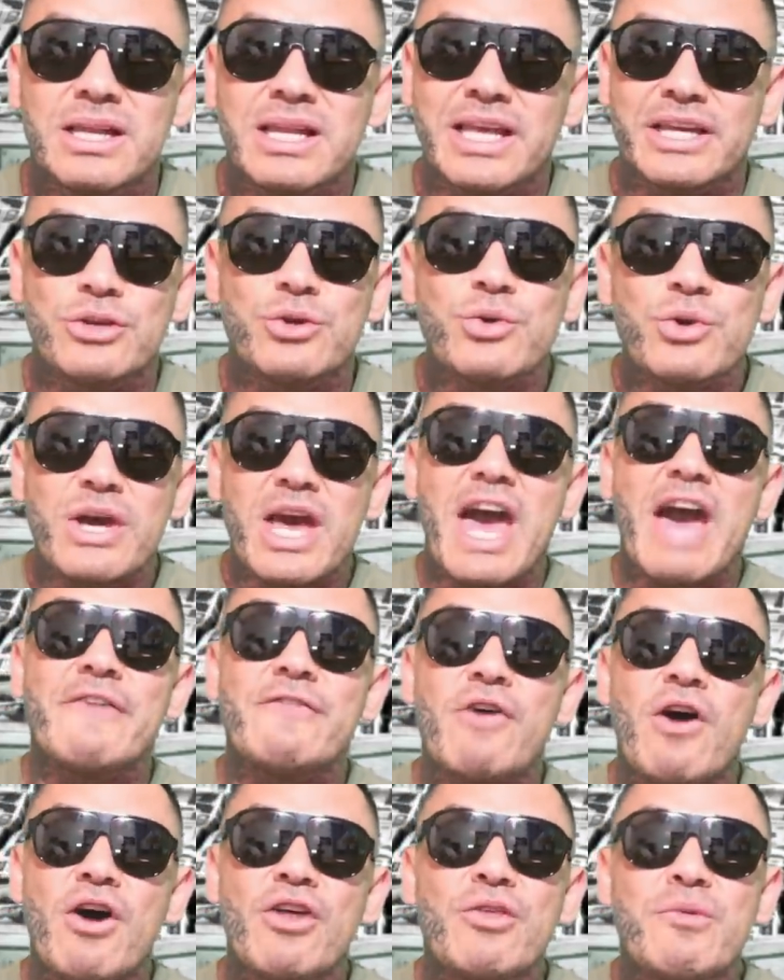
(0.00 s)
Like you could
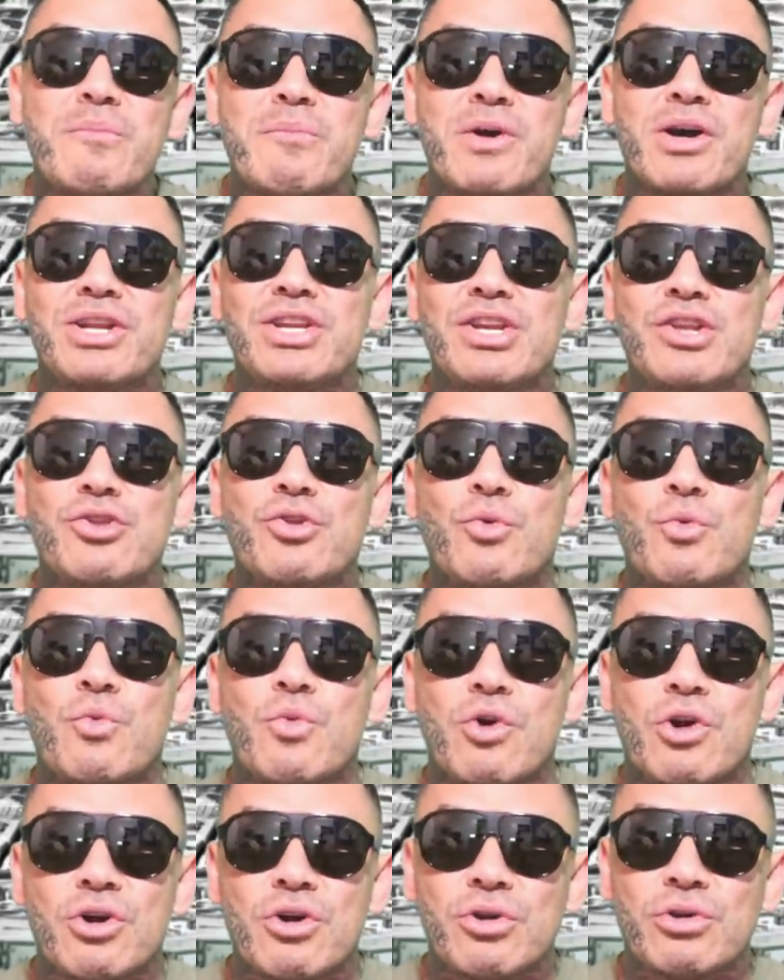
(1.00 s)
have all the money in the
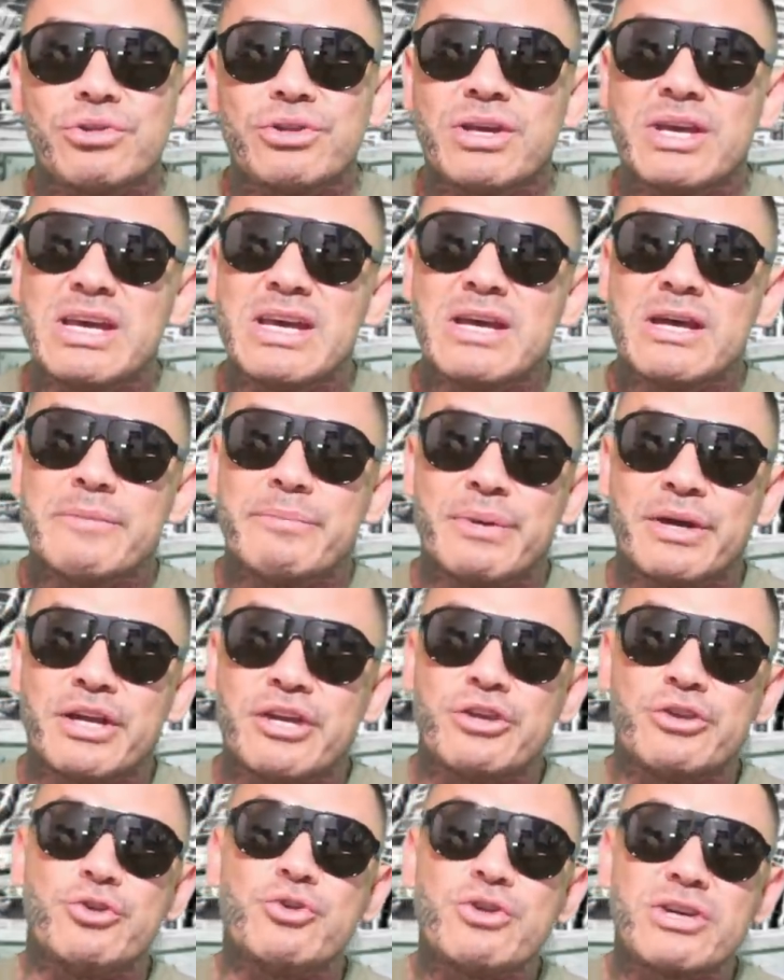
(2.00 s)
world,
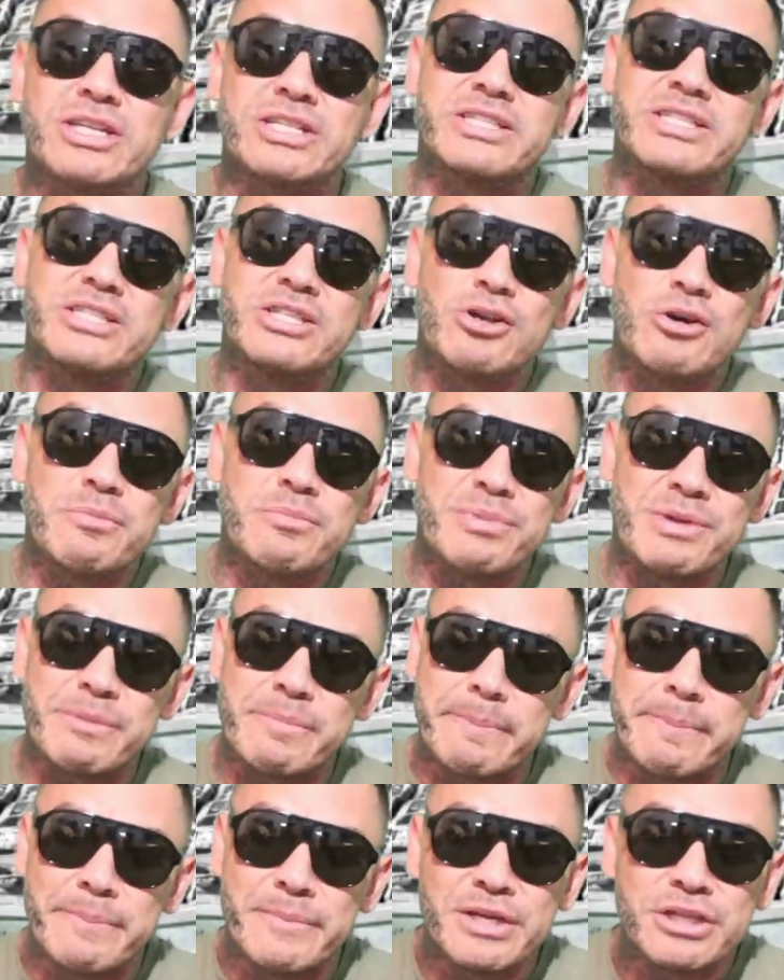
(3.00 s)
but you could still be
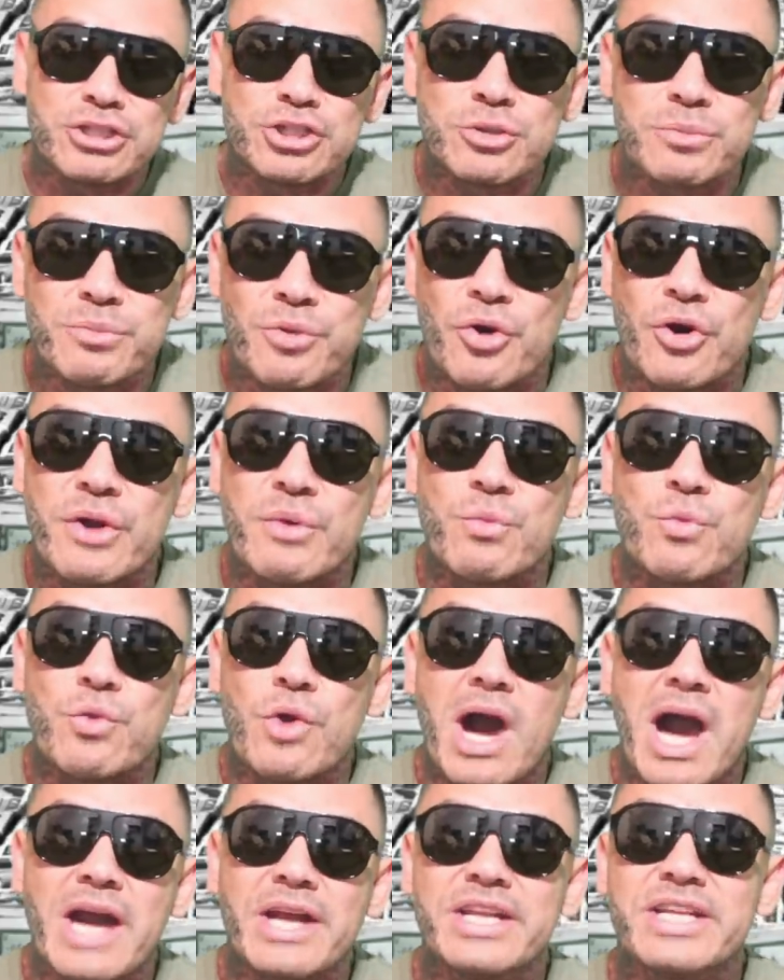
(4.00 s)
miserable and
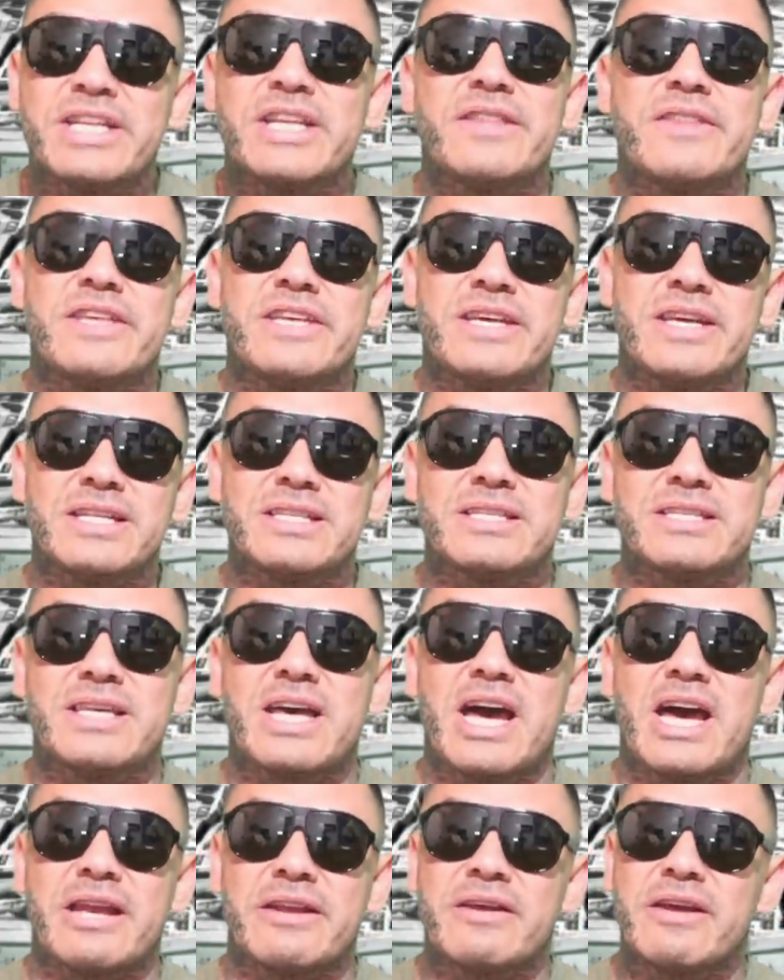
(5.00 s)
rotting in the
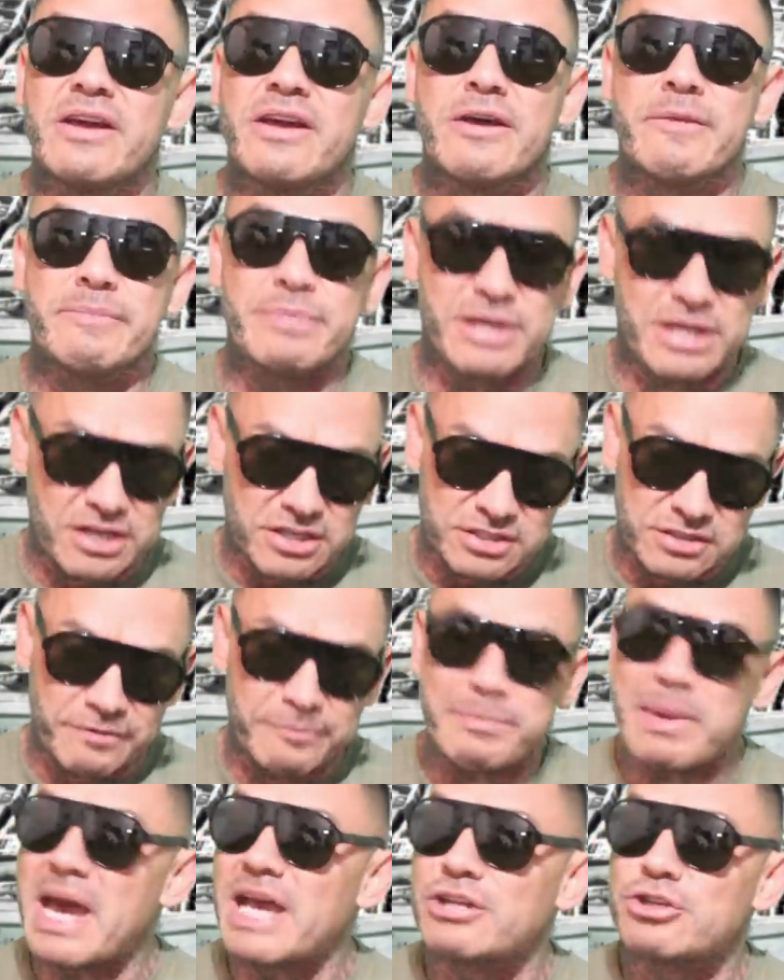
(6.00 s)
inside because
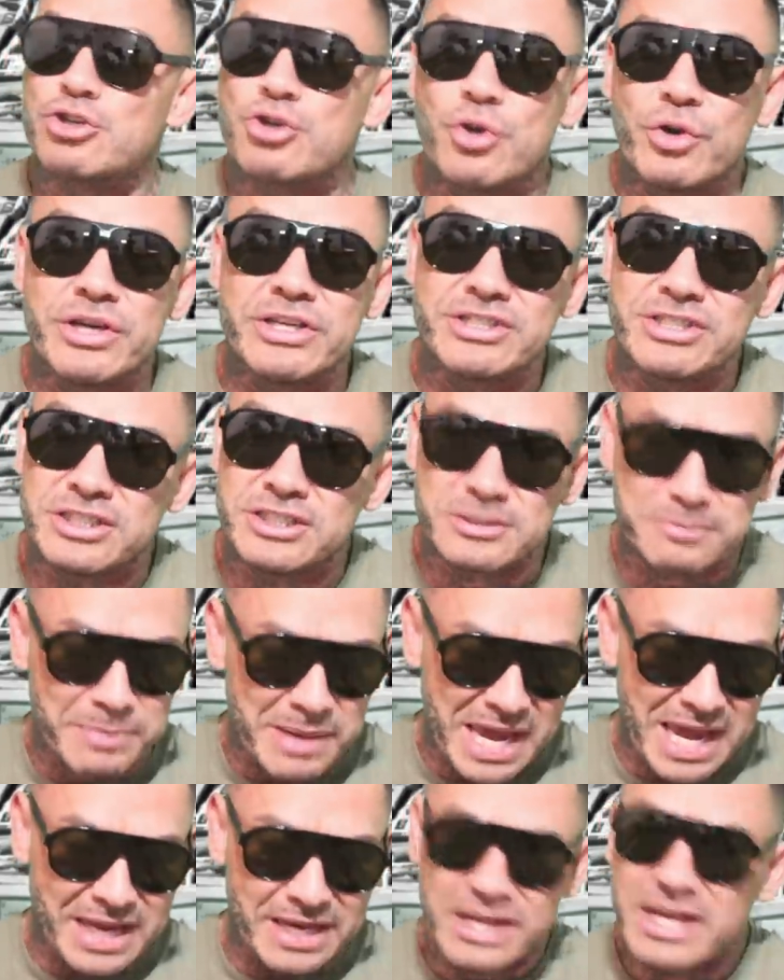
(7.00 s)
of bad choices,
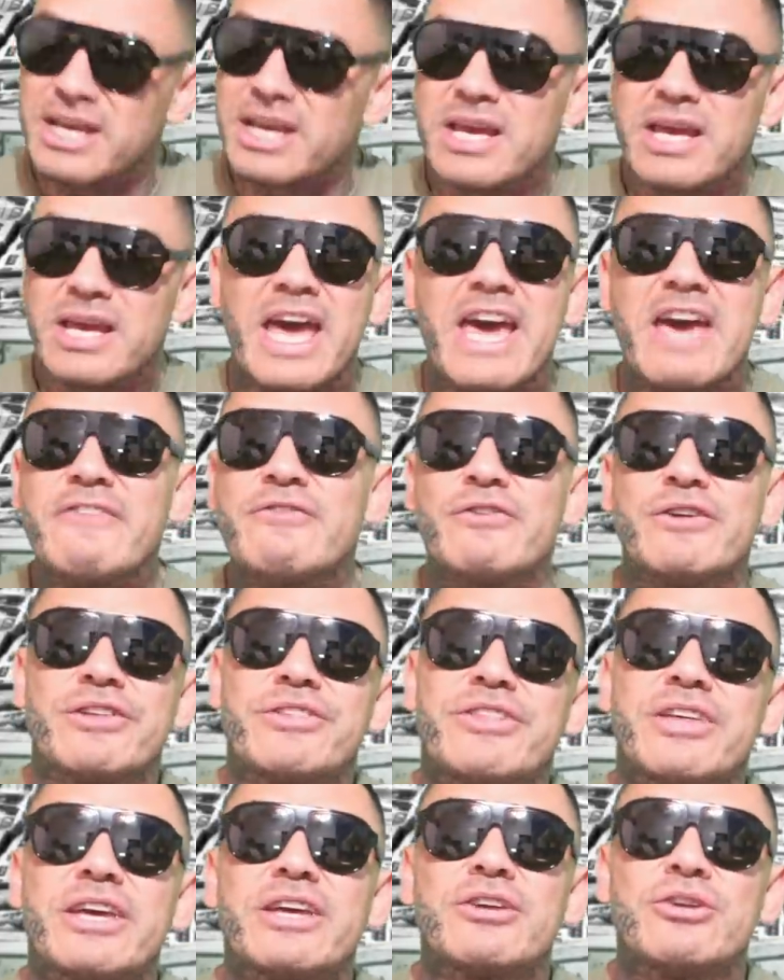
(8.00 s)
bad
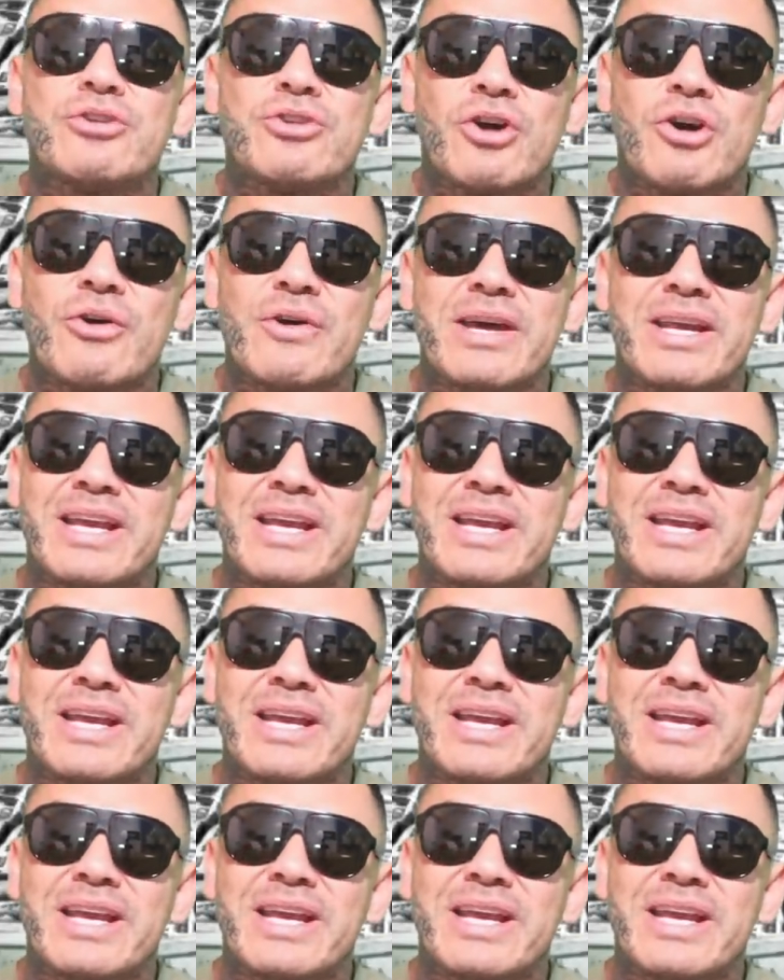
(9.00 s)
everything, you know?